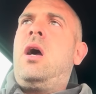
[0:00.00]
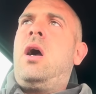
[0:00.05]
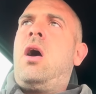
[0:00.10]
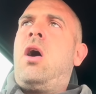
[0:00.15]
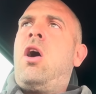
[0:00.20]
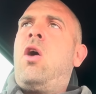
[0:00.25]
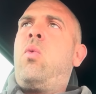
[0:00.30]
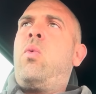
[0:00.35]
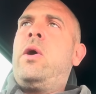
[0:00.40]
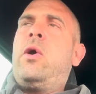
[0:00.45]

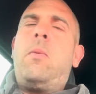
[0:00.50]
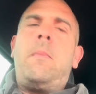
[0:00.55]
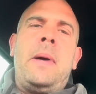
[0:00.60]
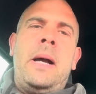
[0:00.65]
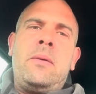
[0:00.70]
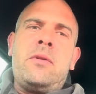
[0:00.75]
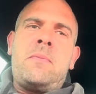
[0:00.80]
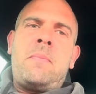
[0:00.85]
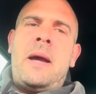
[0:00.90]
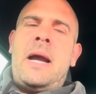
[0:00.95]
I will
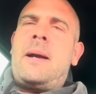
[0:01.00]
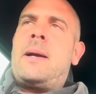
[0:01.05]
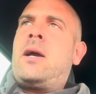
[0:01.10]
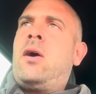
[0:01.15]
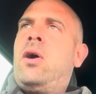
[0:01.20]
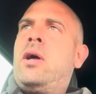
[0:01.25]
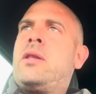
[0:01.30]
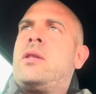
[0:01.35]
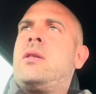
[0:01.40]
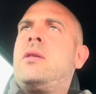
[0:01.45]
bounce back,
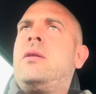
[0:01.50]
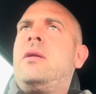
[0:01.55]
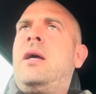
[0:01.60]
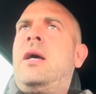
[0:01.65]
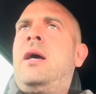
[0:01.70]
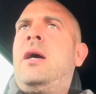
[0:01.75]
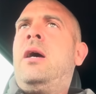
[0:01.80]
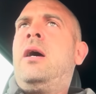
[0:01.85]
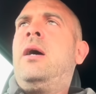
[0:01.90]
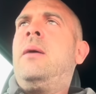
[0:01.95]
guys.
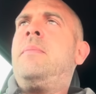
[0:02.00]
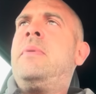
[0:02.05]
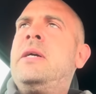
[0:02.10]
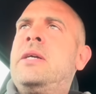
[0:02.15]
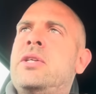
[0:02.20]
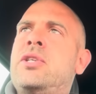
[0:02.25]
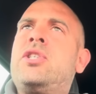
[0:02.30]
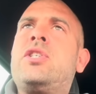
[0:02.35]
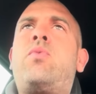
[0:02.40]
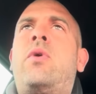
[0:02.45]
But
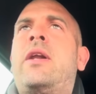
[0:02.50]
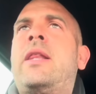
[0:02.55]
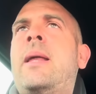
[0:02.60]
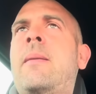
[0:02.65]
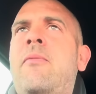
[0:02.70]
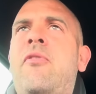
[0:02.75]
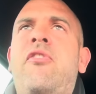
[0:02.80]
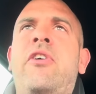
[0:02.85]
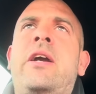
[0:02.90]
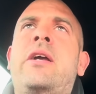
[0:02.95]
it's just one of
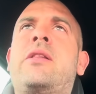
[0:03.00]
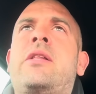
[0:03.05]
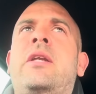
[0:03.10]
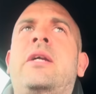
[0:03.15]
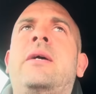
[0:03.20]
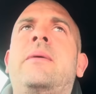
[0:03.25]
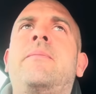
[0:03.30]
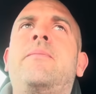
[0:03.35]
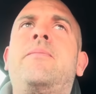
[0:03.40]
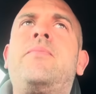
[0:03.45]
them things, isn't
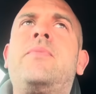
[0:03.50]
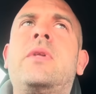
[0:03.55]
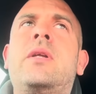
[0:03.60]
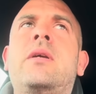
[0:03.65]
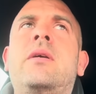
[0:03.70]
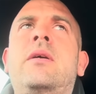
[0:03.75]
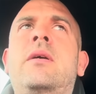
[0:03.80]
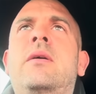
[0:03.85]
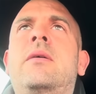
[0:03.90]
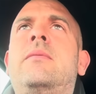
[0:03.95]
it?
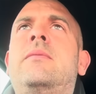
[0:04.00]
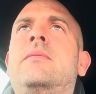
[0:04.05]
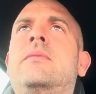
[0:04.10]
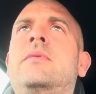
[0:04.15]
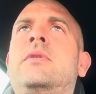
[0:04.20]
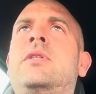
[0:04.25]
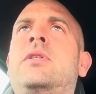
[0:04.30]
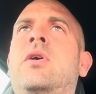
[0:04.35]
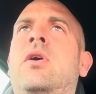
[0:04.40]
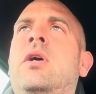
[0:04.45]

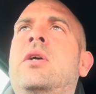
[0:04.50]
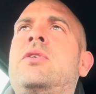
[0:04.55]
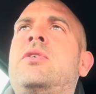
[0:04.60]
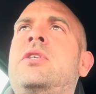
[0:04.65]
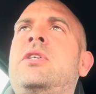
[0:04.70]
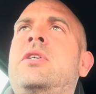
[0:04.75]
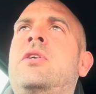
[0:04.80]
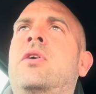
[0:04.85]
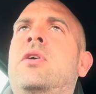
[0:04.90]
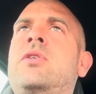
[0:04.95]
You've got
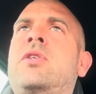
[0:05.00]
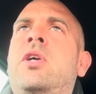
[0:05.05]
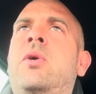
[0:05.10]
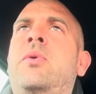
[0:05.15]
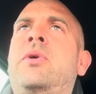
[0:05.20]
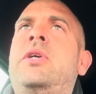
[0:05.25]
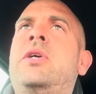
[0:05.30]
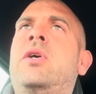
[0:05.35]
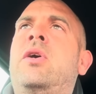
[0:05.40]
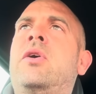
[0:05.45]
to do
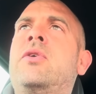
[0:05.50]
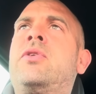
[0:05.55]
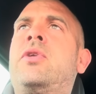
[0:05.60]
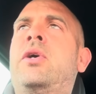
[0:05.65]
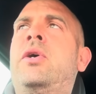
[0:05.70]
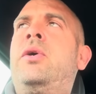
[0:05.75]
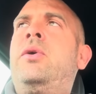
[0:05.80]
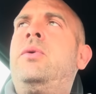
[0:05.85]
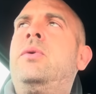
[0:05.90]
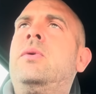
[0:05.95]
what you got to
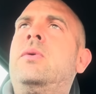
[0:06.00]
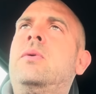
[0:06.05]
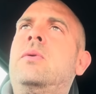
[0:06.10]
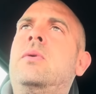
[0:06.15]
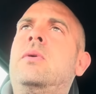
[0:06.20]
do.